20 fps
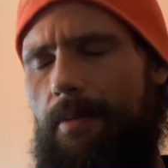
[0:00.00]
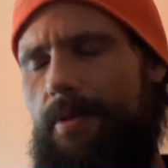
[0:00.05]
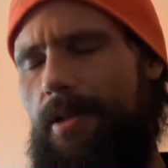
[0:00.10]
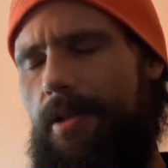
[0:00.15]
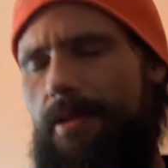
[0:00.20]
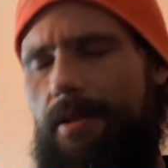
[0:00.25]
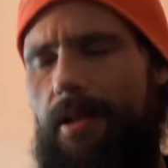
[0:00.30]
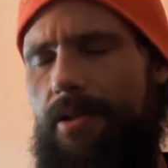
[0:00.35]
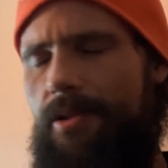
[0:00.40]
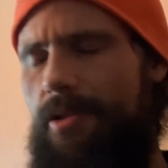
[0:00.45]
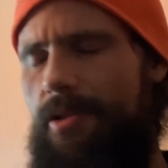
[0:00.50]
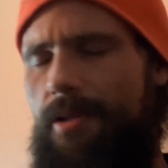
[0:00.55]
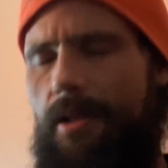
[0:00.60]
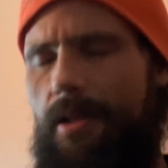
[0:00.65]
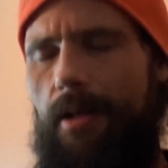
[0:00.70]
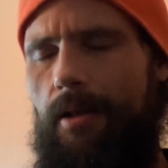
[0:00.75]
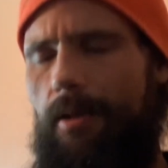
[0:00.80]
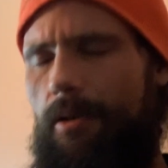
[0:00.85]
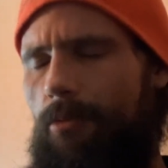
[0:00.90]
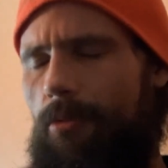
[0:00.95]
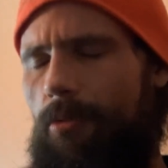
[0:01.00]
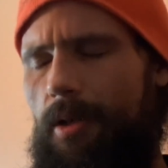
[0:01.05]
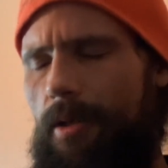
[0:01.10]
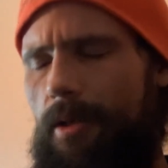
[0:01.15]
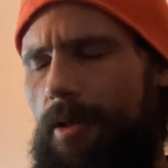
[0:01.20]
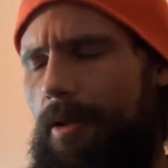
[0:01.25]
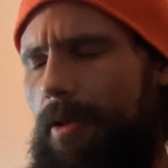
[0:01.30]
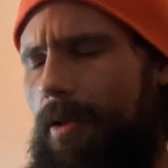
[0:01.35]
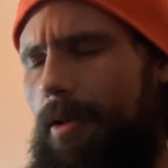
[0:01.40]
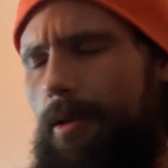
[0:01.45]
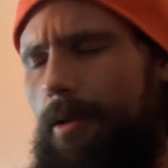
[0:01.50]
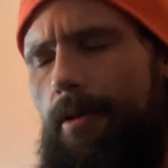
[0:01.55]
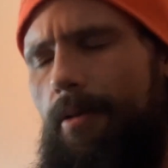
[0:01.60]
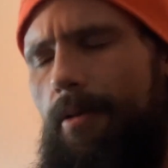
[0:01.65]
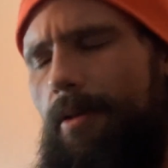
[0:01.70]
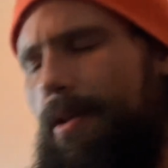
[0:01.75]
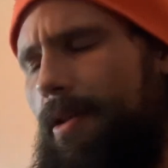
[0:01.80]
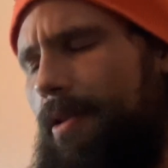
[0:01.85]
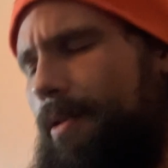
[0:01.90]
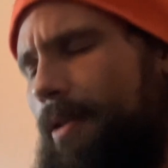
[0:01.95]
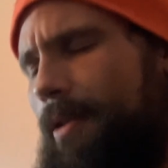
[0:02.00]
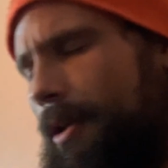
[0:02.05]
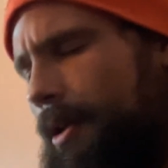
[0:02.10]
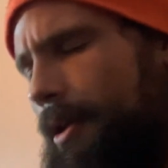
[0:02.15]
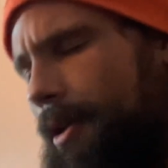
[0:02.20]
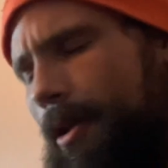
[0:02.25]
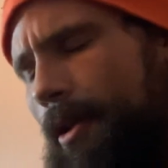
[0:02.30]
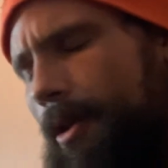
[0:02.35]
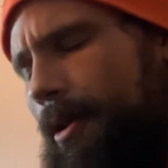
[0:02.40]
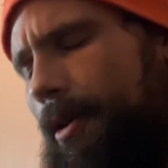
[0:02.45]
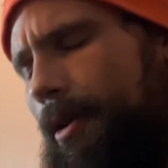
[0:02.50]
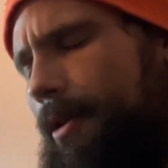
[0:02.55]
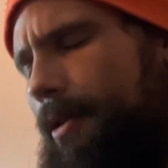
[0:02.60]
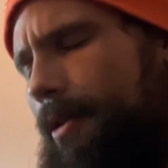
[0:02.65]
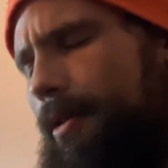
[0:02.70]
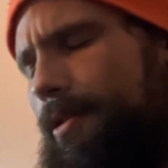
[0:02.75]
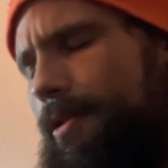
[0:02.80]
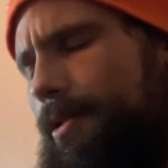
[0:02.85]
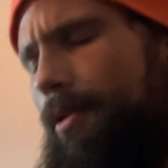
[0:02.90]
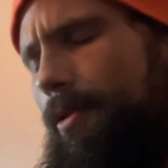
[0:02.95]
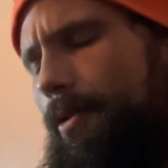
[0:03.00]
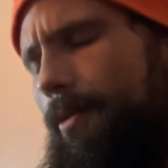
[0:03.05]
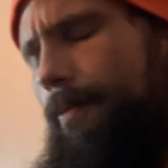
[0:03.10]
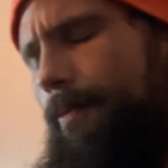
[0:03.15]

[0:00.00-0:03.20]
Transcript: Cause that's just not going to work, you know? And so,